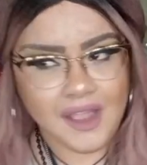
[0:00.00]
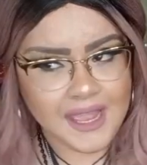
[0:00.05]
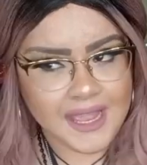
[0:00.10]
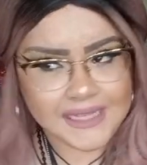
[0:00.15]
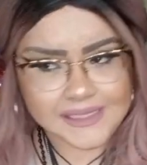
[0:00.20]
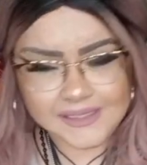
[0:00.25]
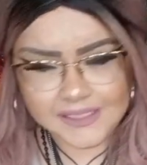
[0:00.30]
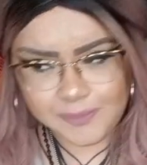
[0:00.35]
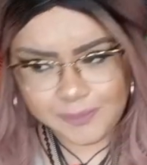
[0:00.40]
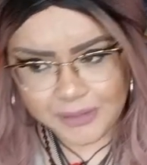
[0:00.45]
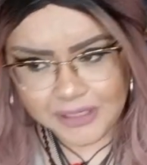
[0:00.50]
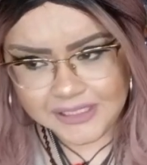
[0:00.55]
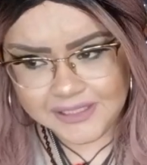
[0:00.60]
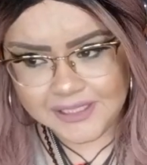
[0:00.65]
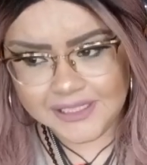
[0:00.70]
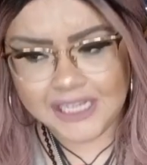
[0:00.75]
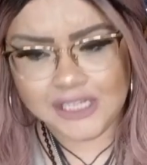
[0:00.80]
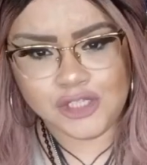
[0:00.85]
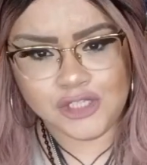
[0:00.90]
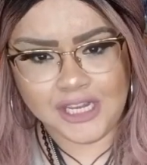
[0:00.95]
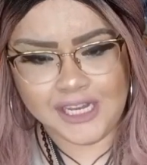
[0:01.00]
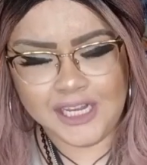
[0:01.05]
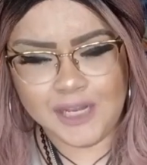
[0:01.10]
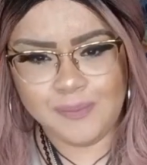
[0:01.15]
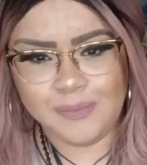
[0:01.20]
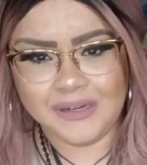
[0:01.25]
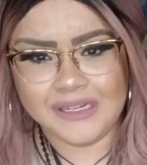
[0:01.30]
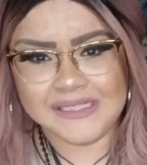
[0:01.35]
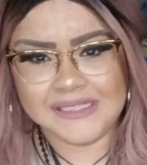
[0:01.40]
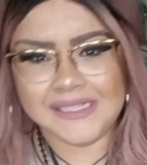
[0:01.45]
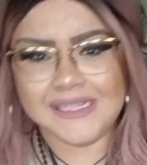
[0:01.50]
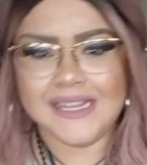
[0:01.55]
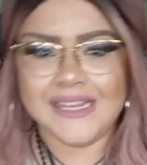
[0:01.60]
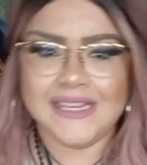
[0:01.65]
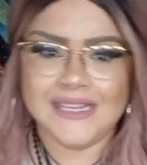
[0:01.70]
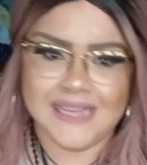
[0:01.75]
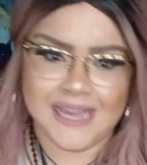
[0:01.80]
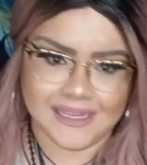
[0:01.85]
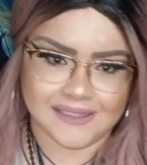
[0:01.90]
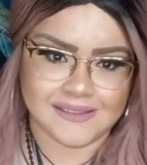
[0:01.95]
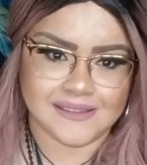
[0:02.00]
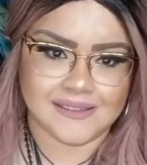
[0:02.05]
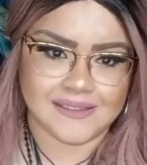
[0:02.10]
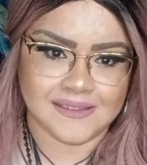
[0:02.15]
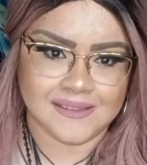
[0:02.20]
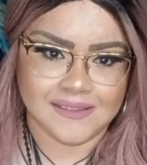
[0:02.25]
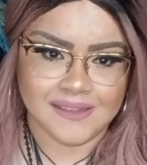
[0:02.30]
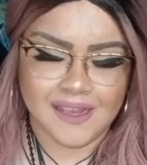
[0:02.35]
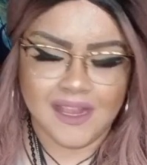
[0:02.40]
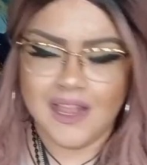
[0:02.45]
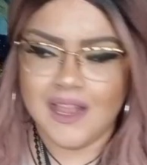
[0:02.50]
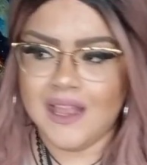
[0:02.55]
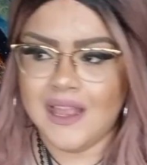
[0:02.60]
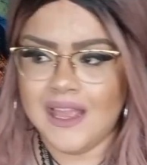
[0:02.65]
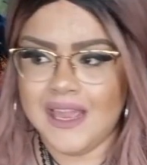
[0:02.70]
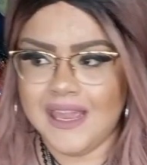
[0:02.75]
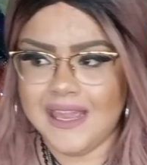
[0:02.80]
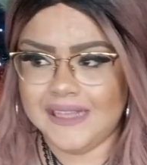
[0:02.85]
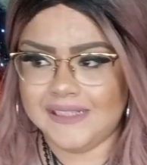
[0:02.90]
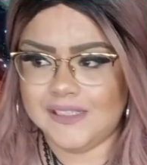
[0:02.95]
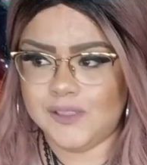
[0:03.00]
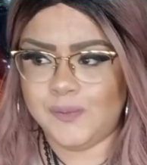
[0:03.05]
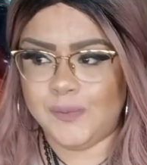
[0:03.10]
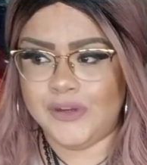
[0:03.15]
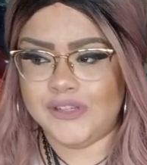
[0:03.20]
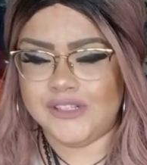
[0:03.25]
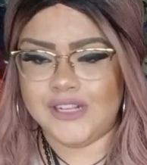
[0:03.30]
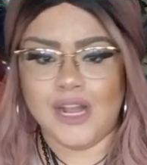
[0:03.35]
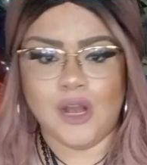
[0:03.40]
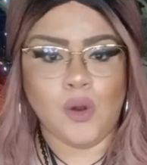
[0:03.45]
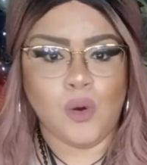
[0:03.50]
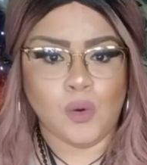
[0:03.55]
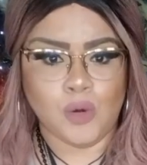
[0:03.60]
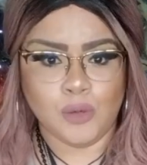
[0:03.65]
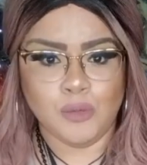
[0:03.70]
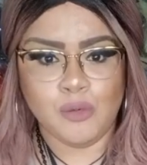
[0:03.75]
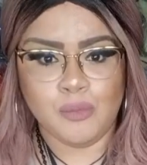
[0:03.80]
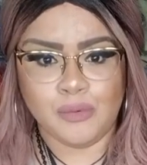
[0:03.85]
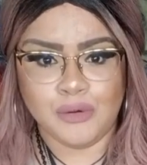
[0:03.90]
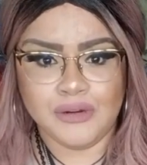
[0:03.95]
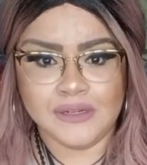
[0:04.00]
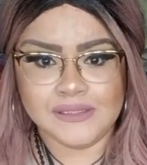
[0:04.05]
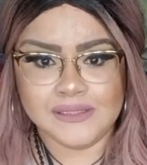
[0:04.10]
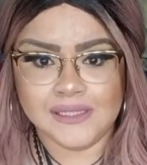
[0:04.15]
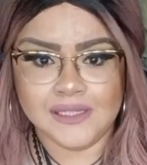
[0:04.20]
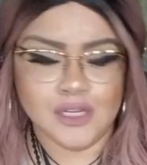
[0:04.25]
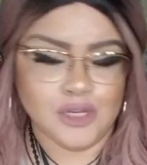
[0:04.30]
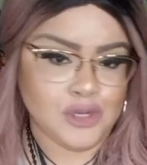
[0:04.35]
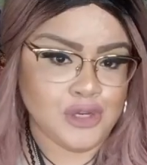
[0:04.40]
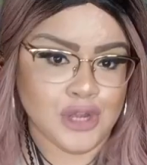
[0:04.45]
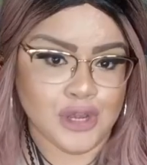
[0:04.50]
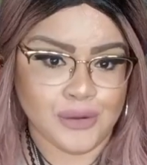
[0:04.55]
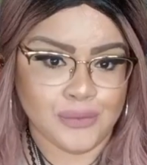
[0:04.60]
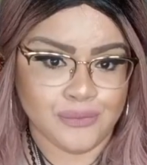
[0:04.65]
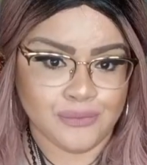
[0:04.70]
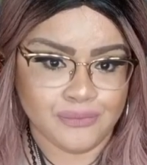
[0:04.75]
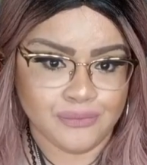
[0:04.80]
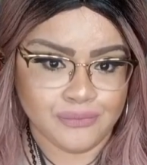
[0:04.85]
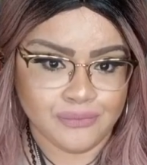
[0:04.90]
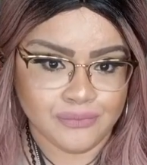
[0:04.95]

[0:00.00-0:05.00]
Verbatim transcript: Is this person a shady person? Yes. Is this person a horrible person? No.